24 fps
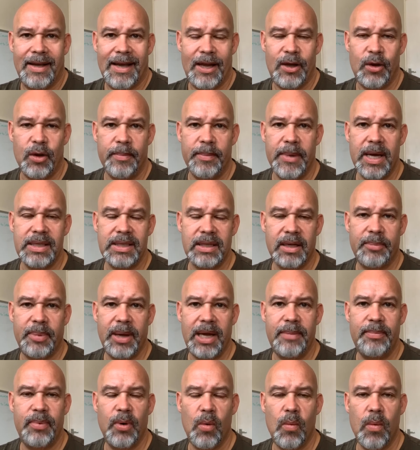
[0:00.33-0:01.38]
Hey, you amazing
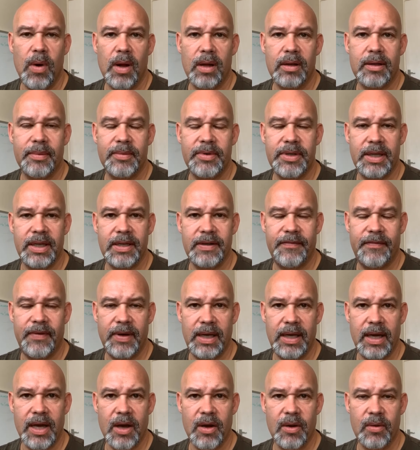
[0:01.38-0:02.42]
people, welcome to this
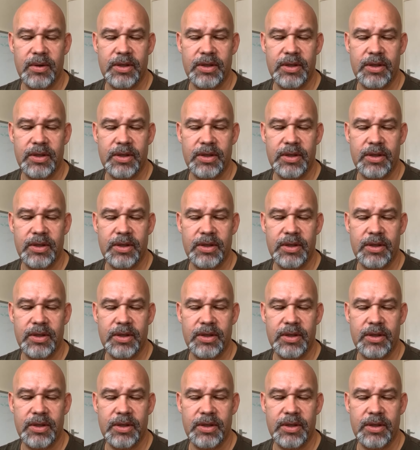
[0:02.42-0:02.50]
video.